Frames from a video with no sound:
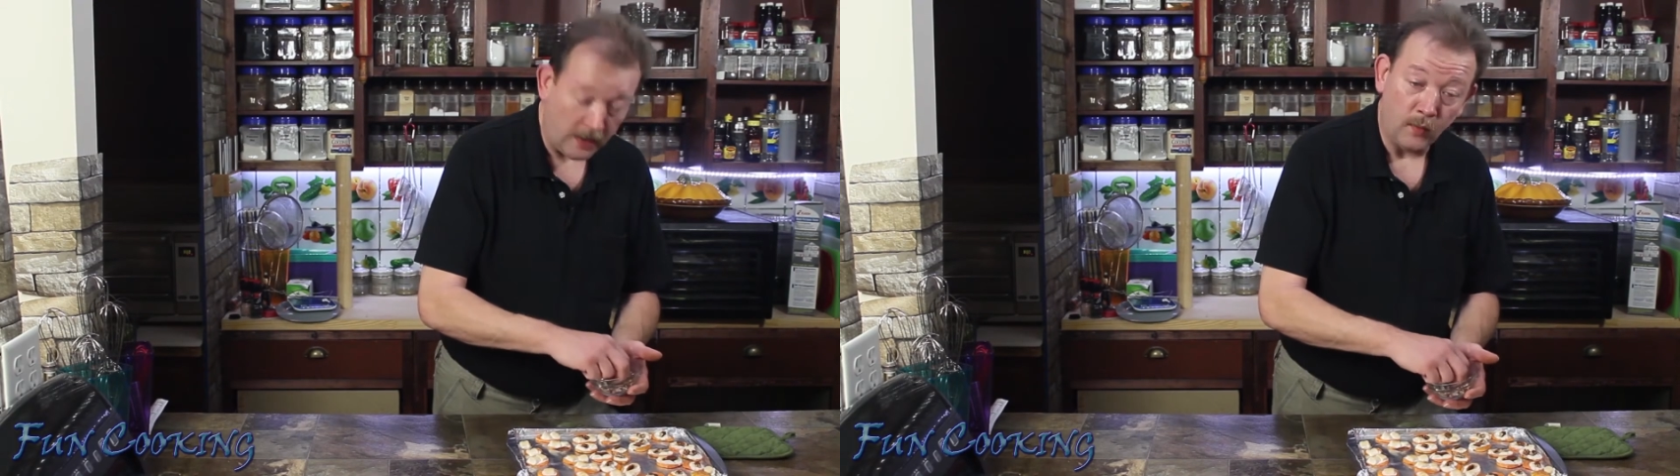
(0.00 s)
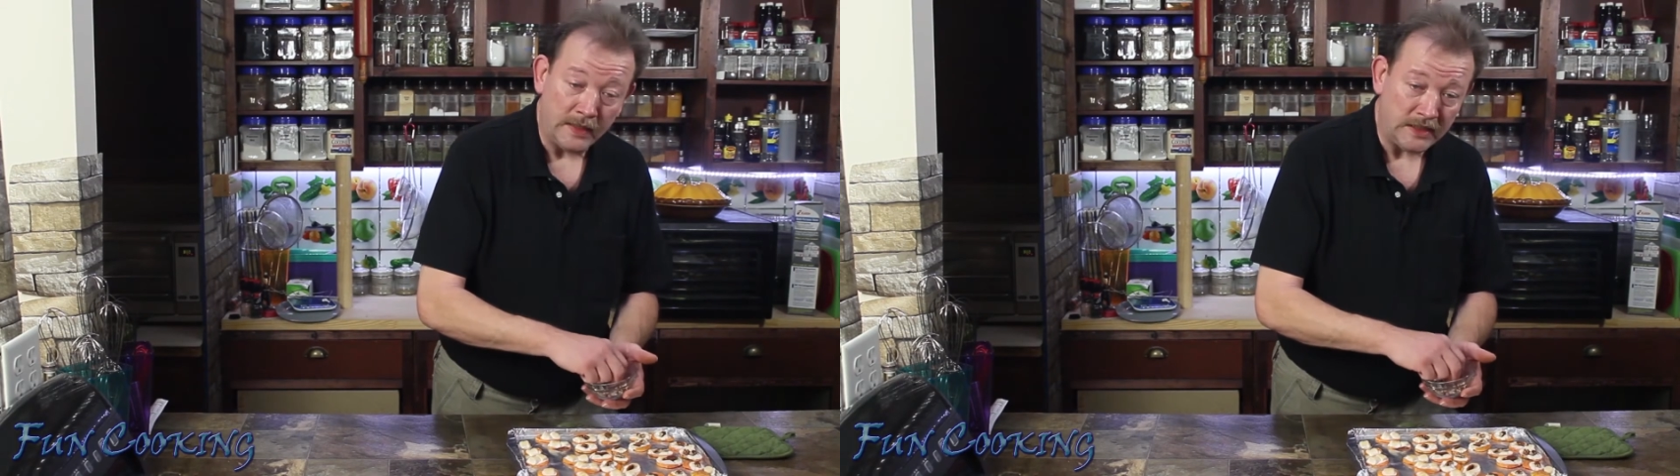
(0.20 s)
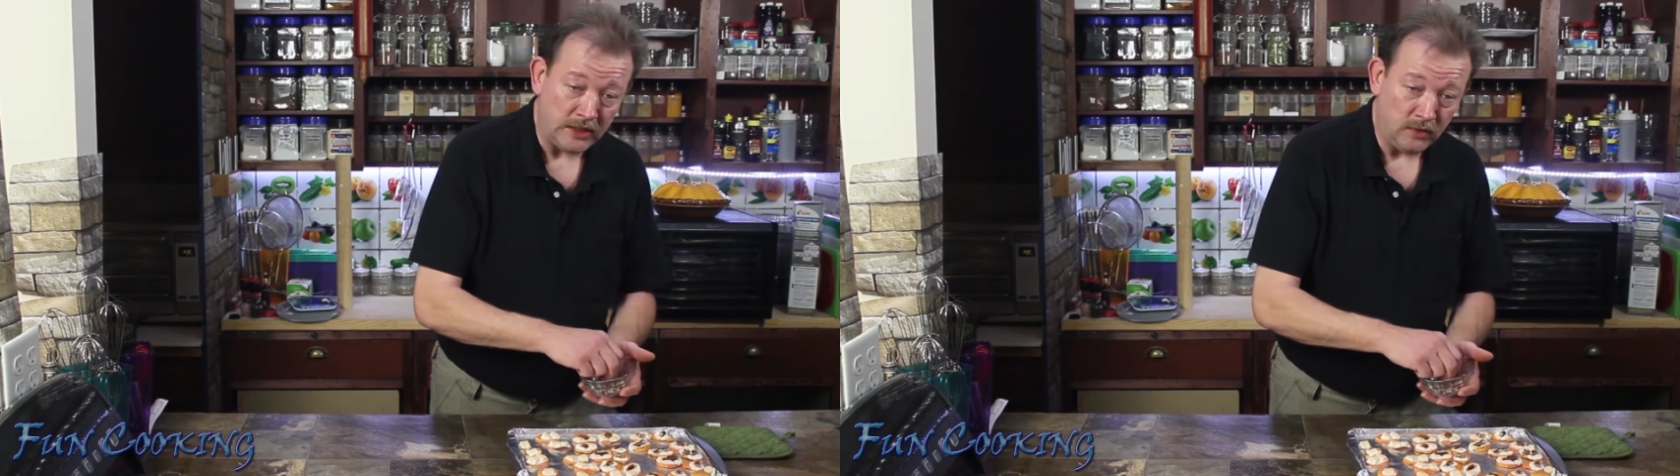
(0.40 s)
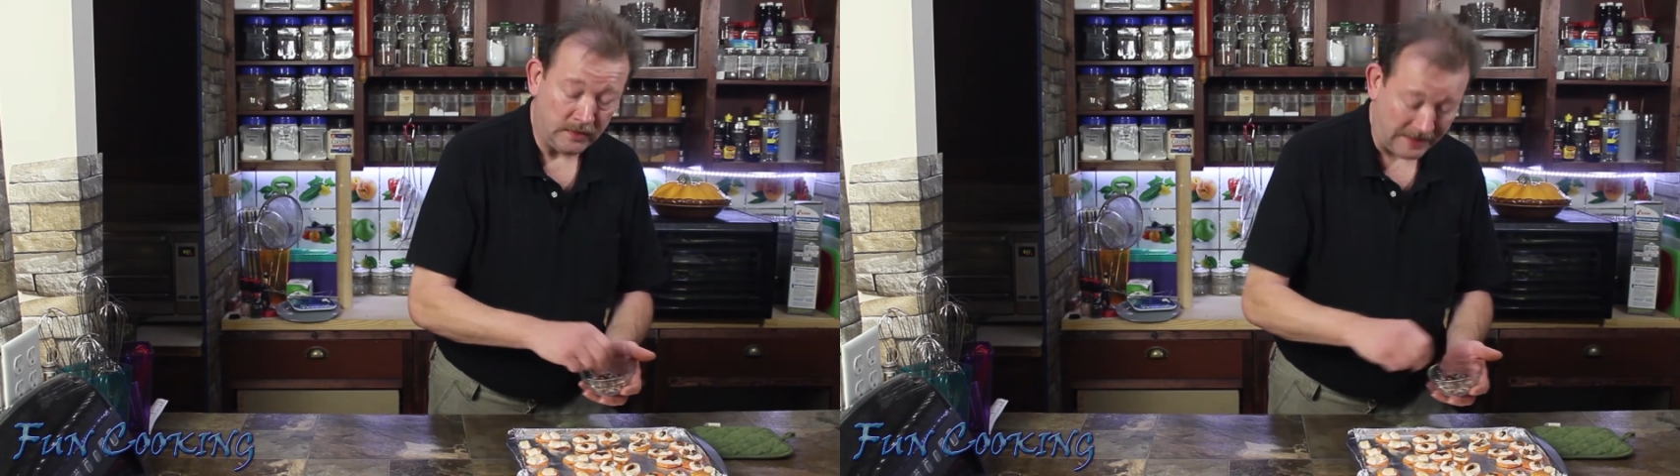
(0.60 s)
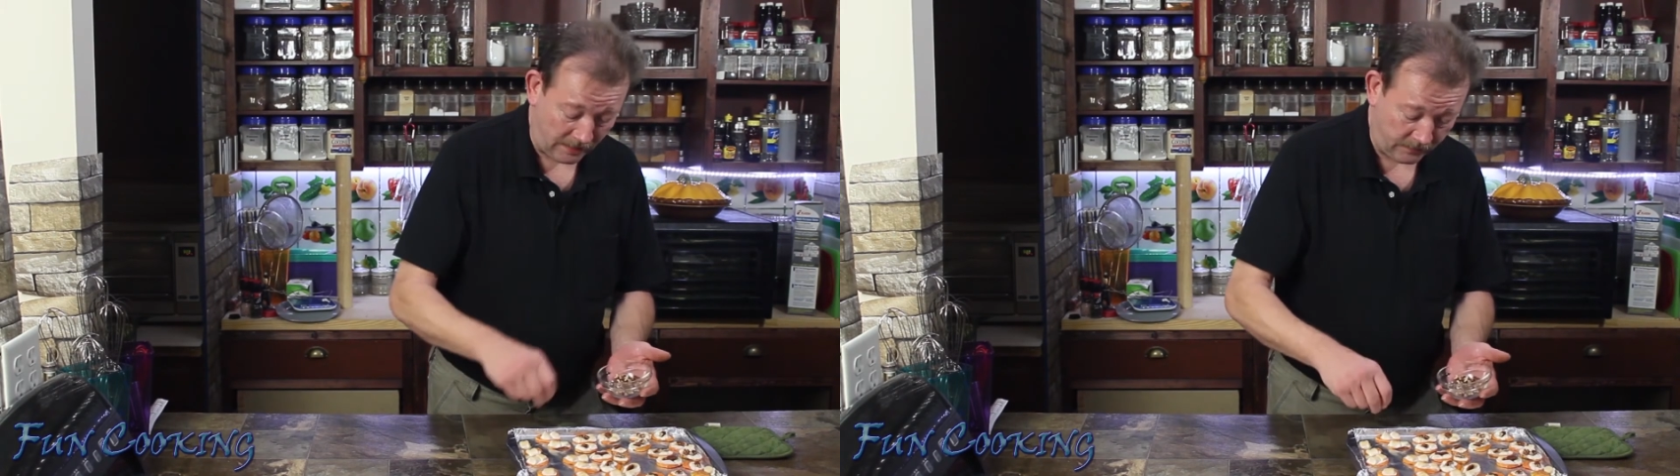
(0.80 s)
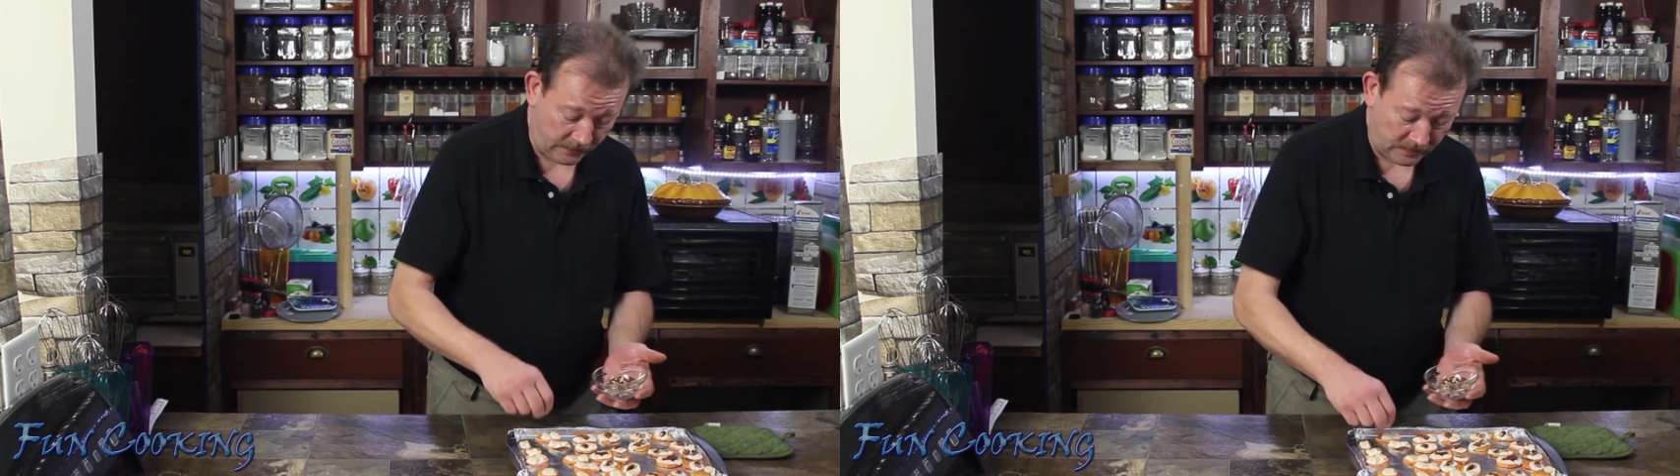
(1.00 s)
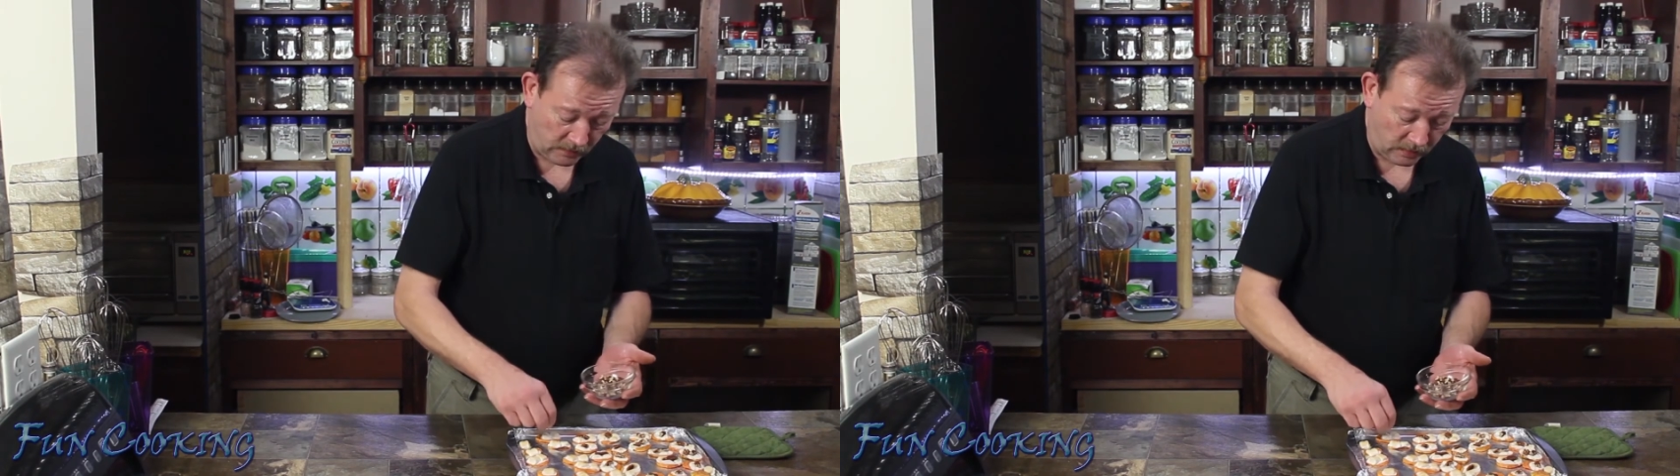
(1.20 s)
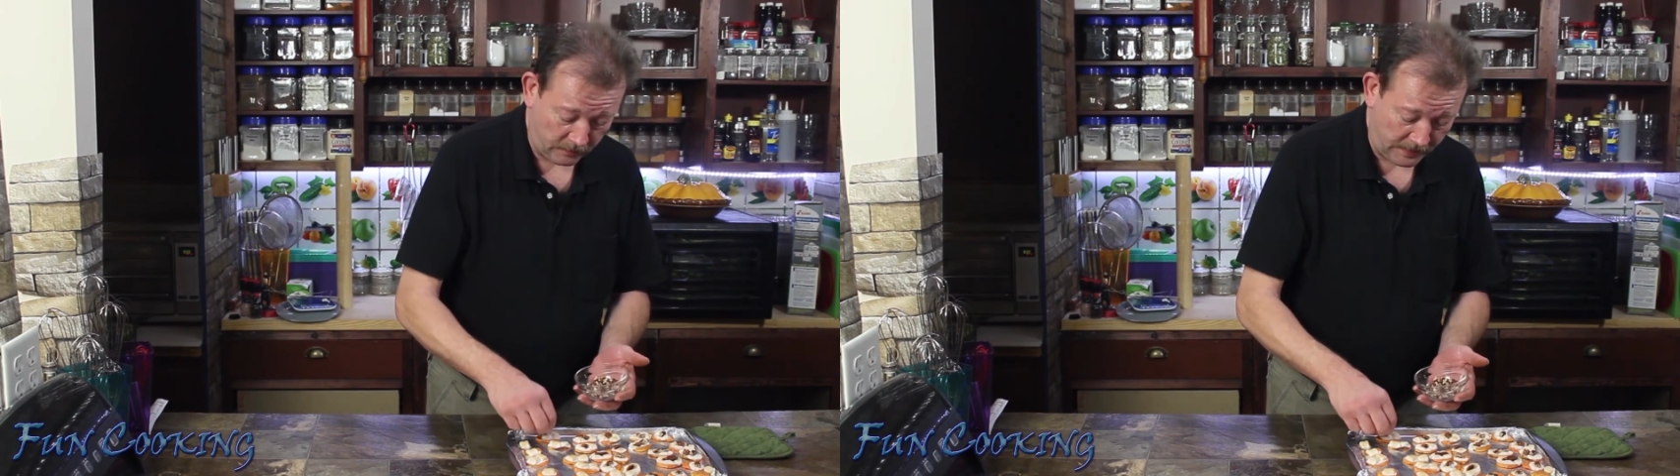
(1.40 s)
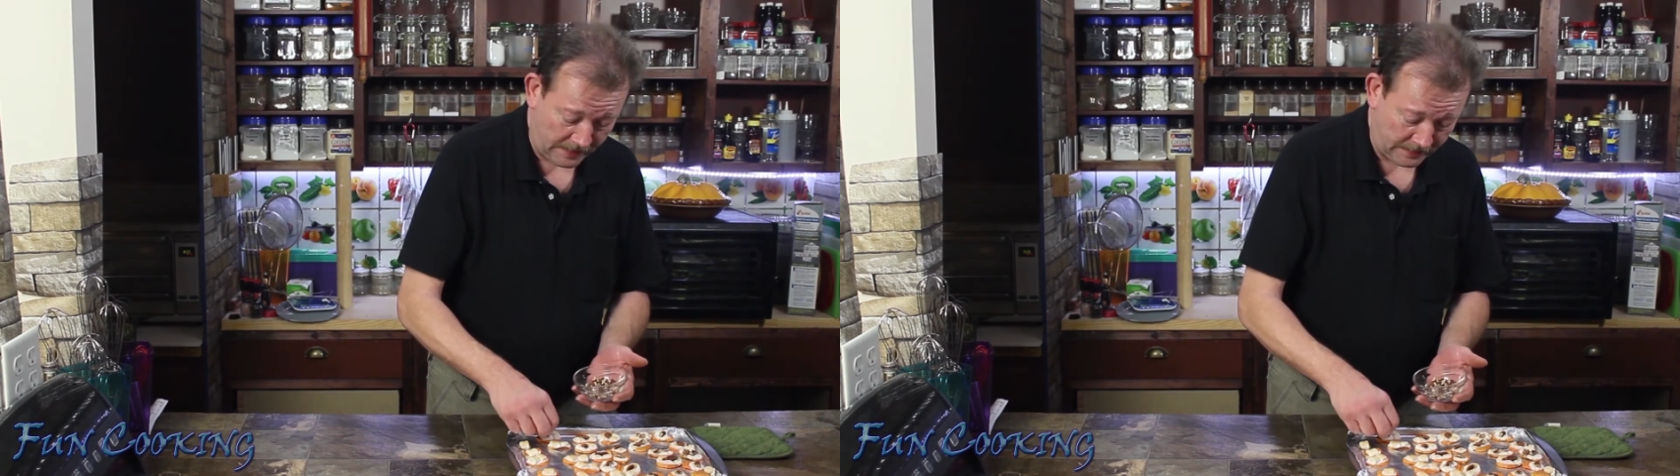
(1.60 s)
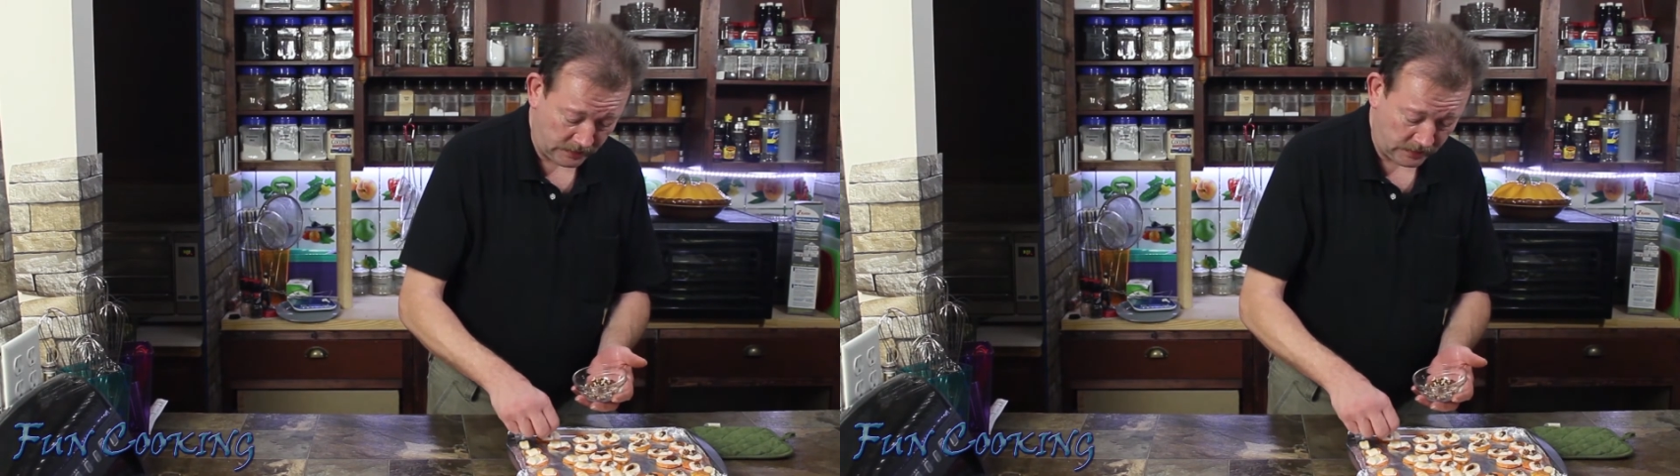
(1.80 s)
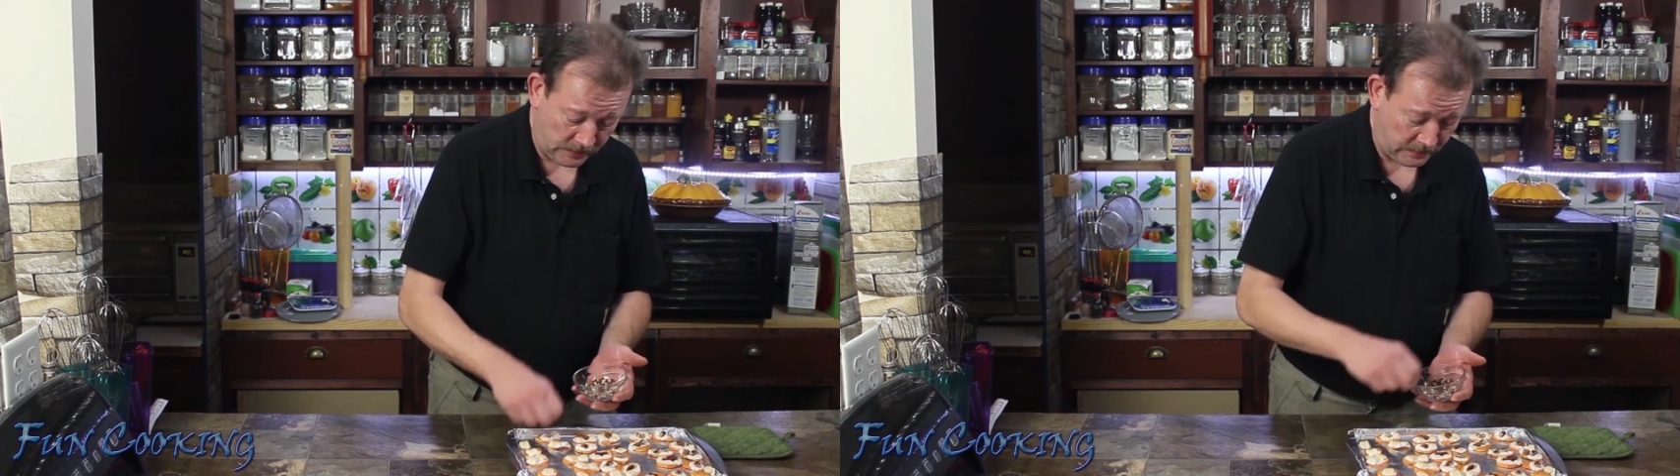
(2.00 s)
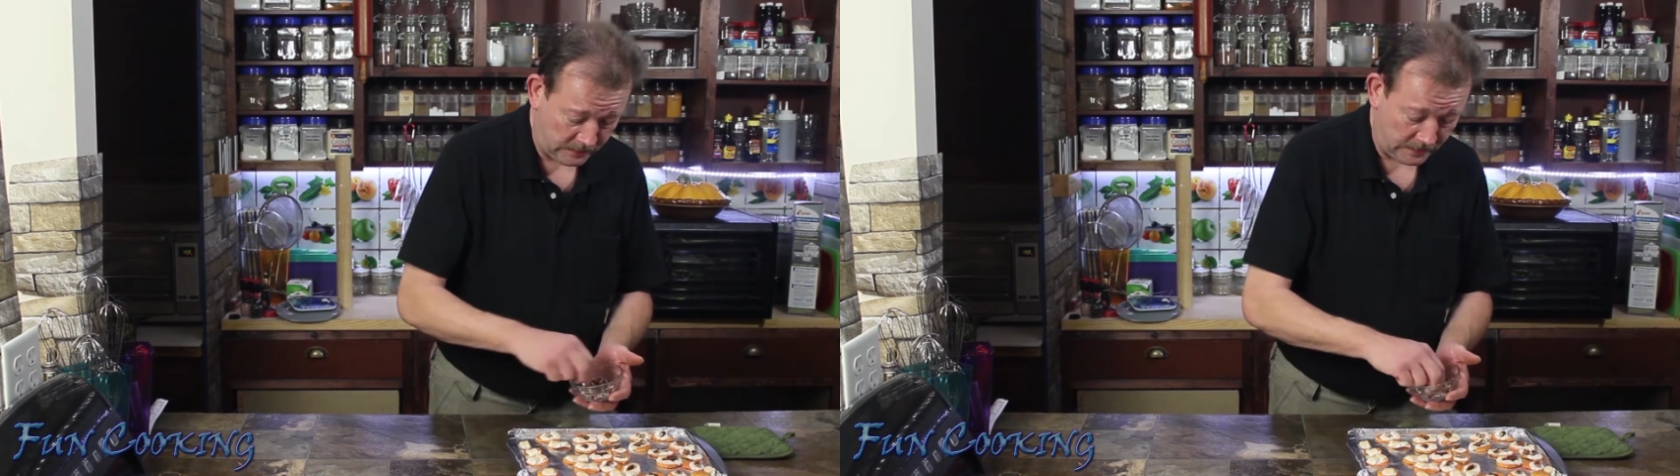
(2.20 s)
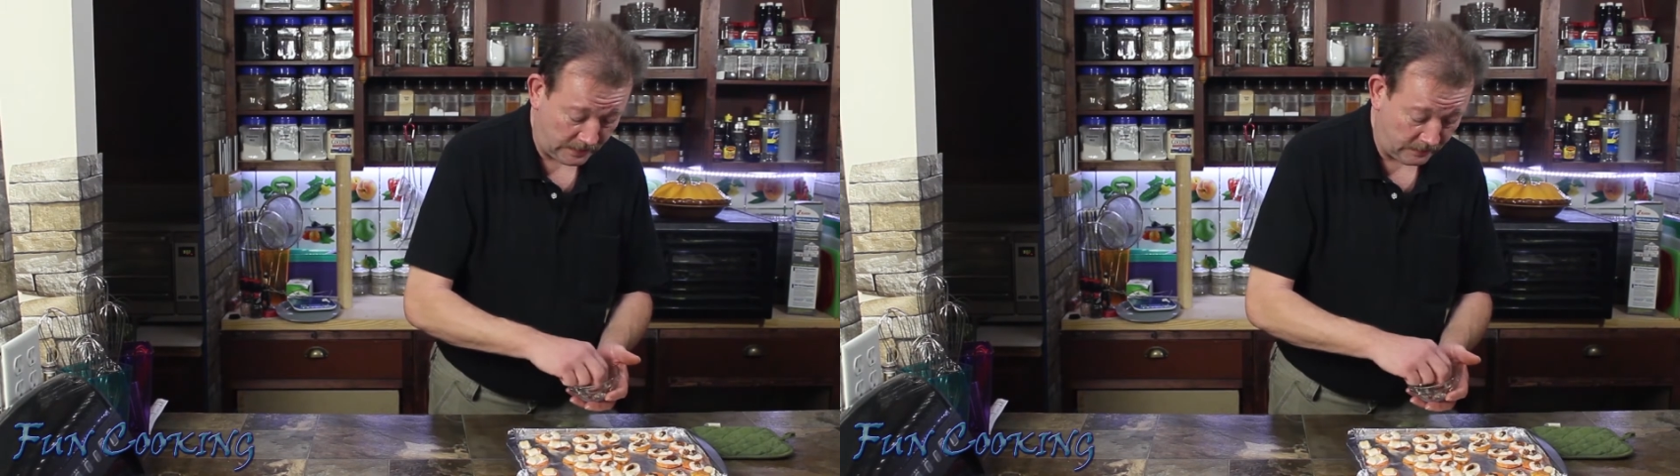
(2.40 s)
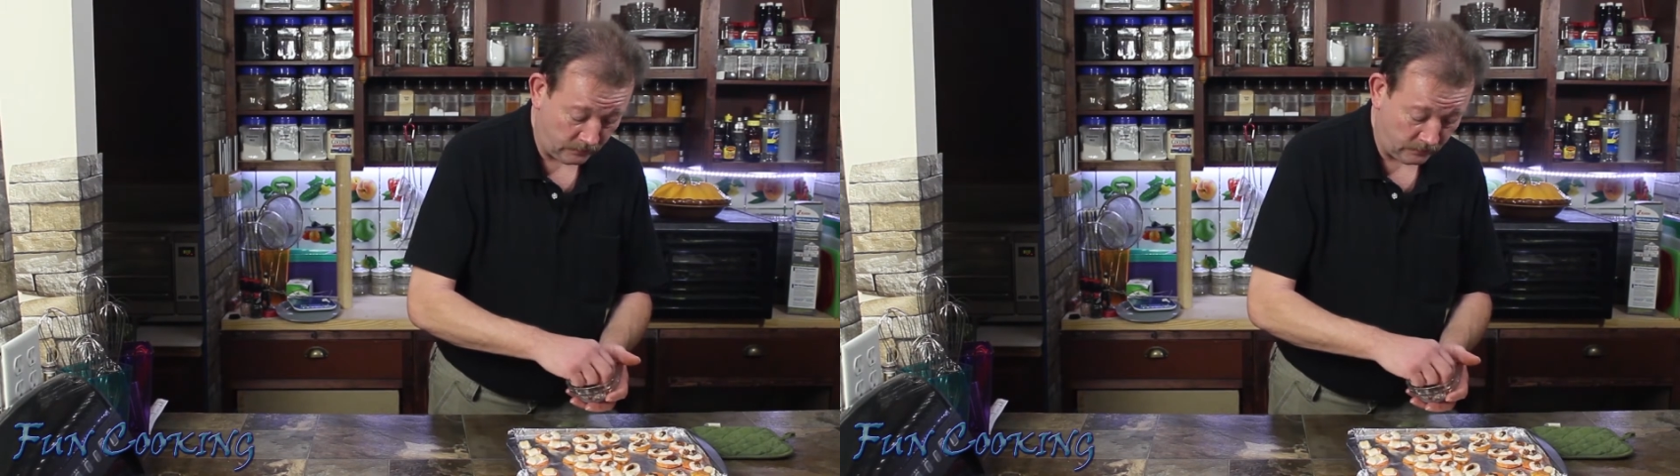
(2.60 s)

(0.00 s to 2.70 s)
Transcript: I went to was out of the smaller packages and I